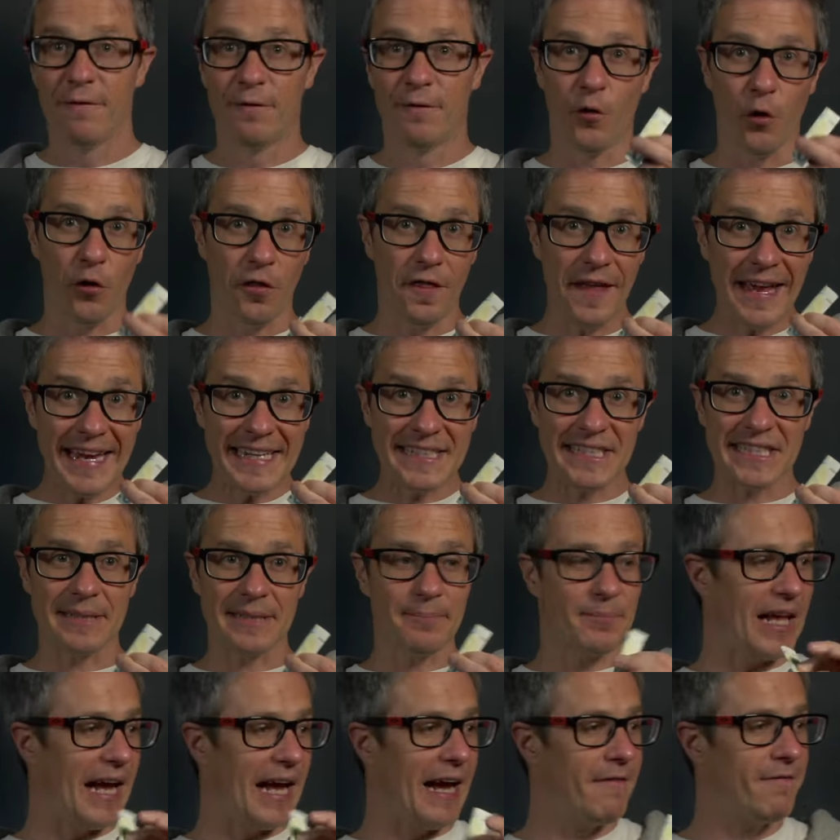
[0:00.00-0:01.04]
for
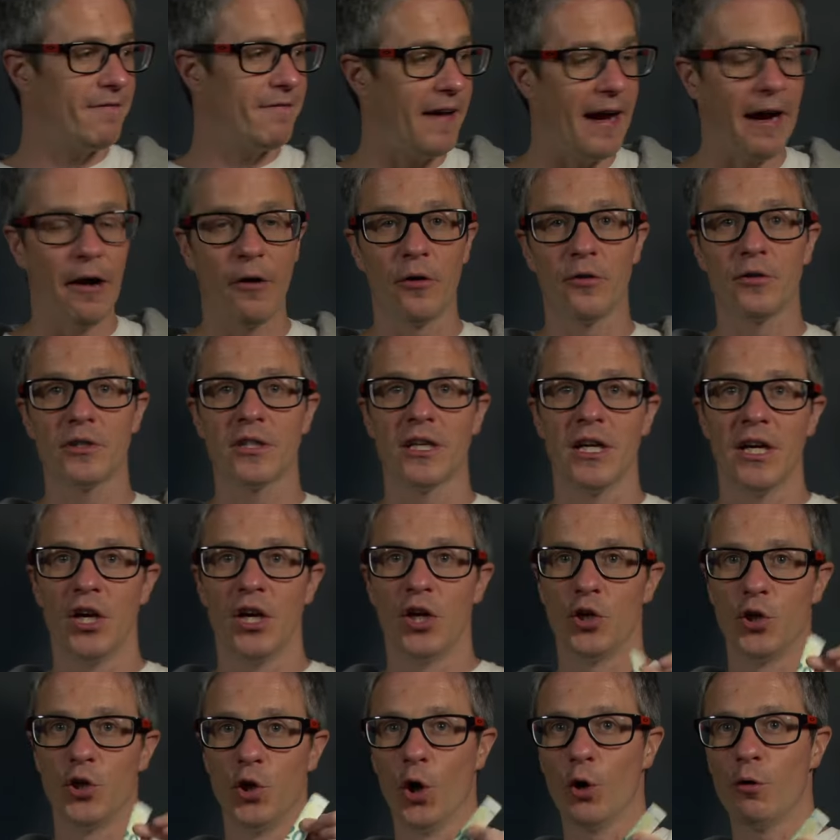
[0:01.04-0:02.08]
this, I found
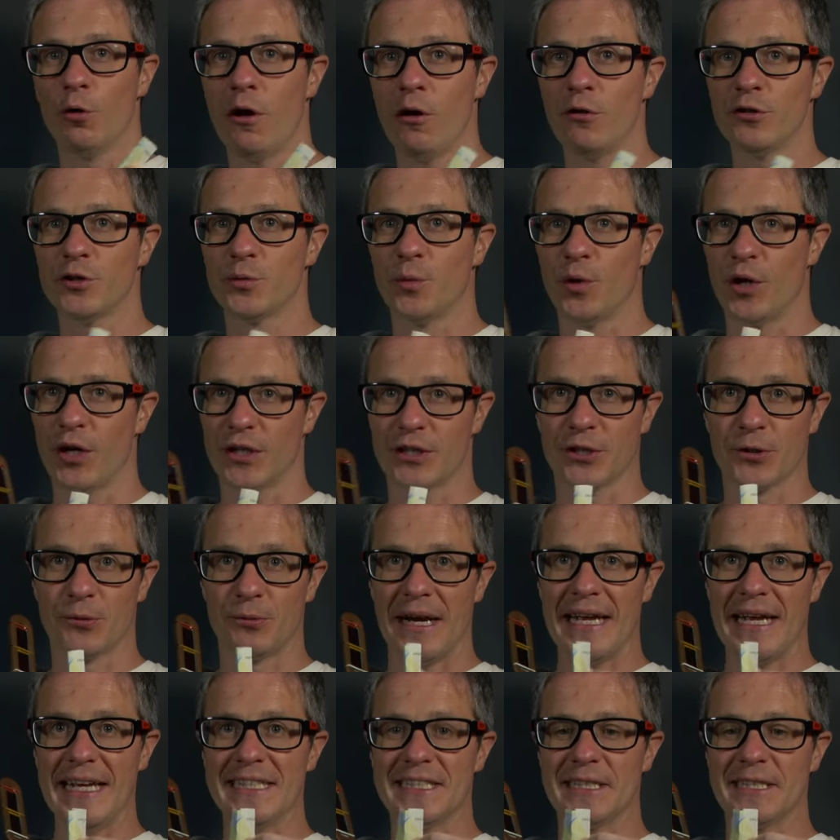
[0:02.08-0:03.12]
Euros works
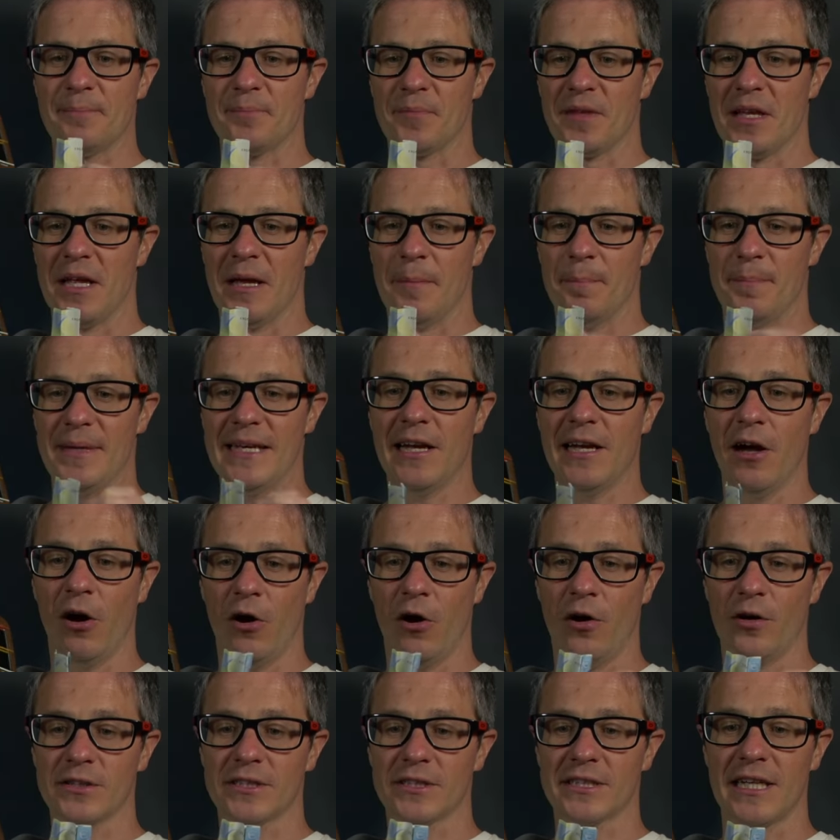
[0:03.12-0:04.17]
great
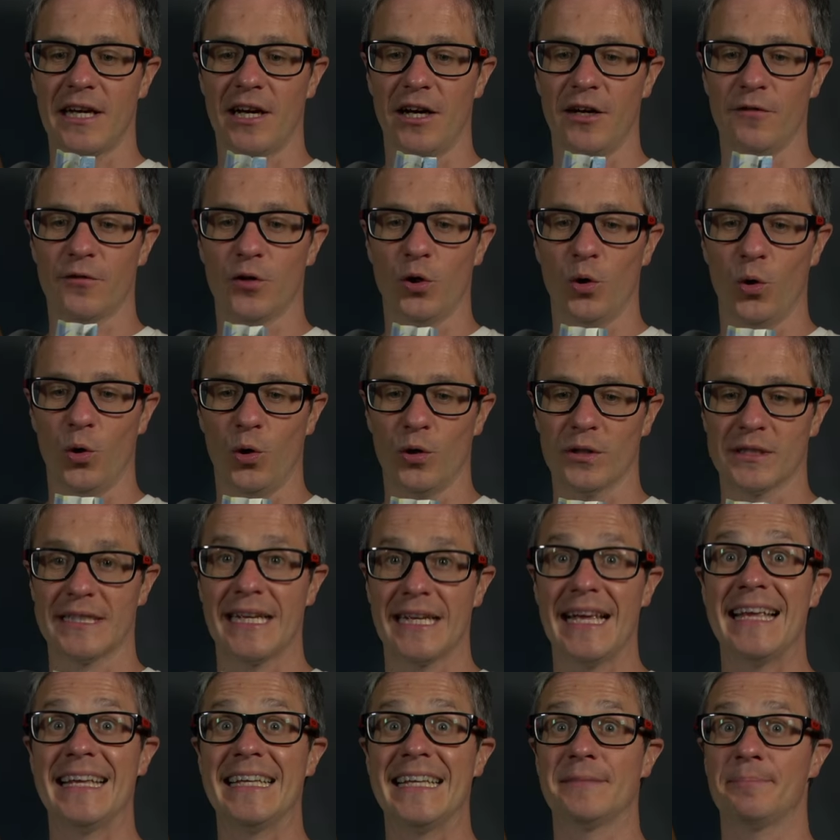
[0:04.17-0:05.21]
because, of course,
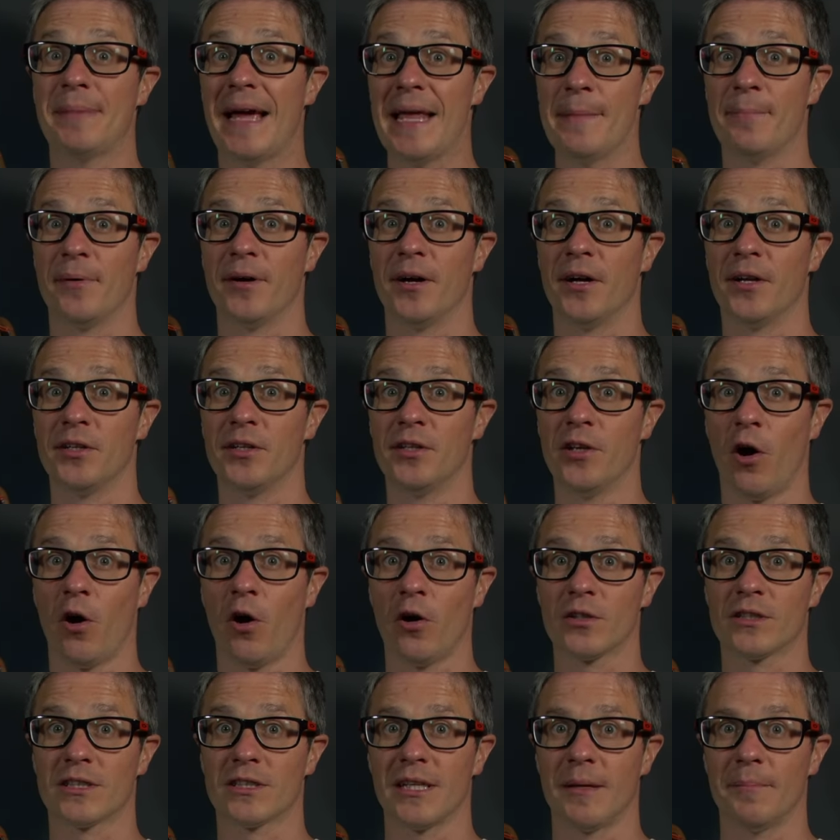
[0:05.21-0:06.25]
it is paper,
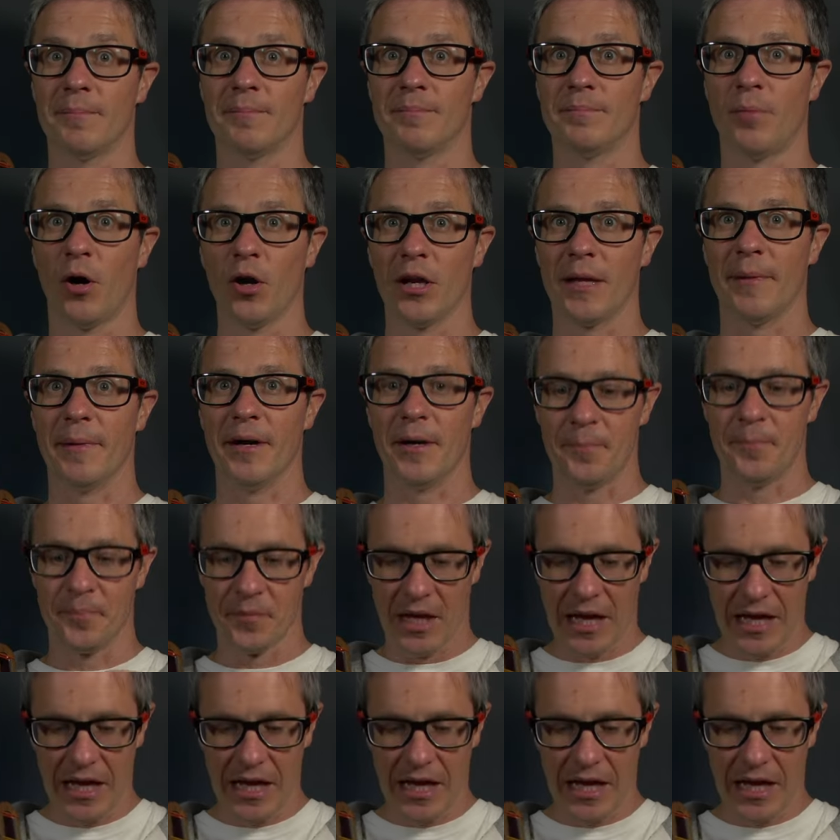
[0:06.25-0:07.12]
not polymer.